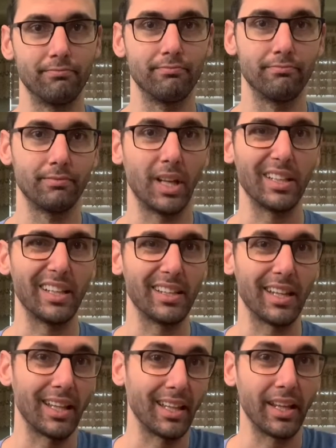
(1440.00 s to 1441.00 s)
I'll leave
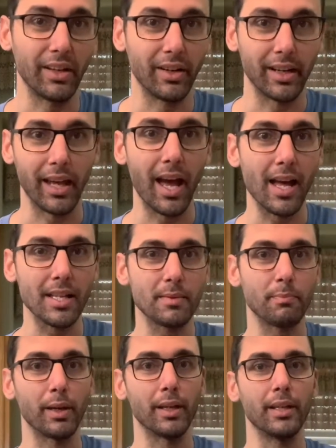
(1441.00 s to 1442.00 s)
that later, I guess,
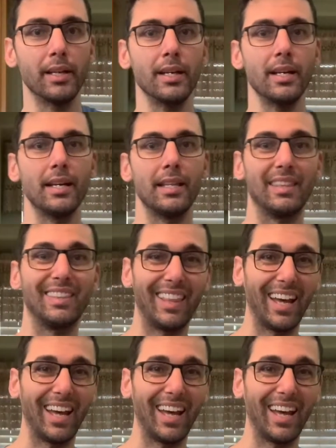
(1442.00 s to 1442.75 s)
but that